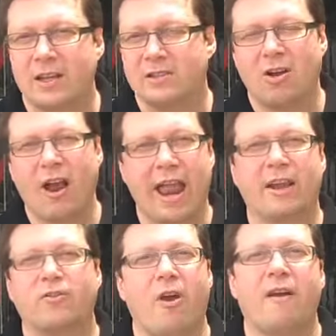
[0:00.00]
it's all
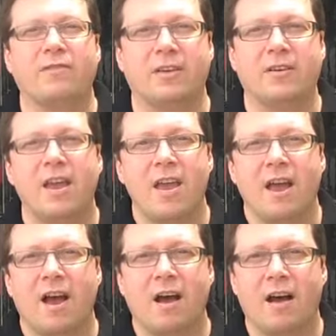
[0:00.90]
handcrafted
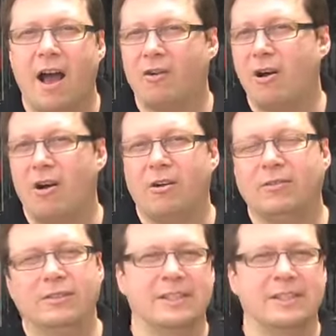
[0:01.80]
uh, alcohol.